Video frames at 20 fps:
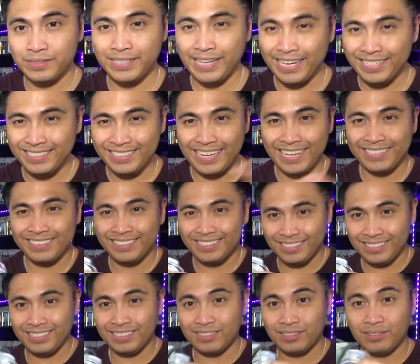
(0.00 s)
Yes, guys,
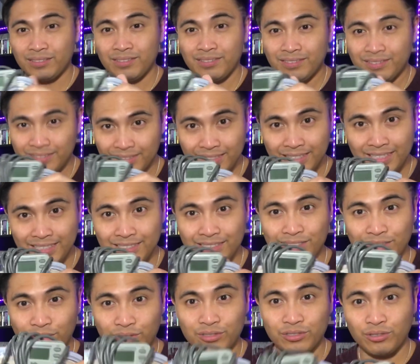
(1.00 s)
this
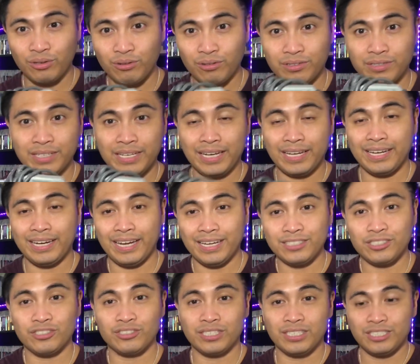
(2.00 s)
is a controller that can
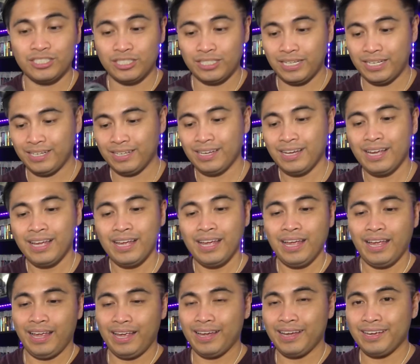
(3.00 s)
actually cheat
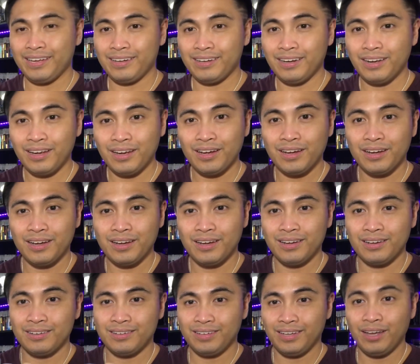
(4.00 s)
and
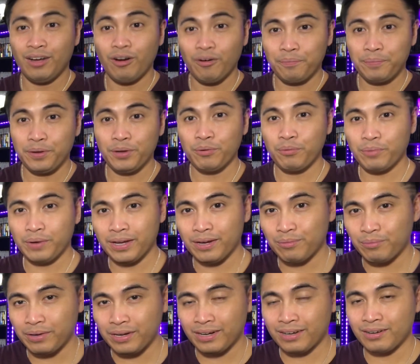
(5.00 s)
help you
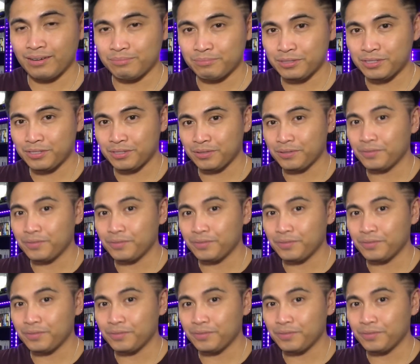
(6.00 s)
win when it comes to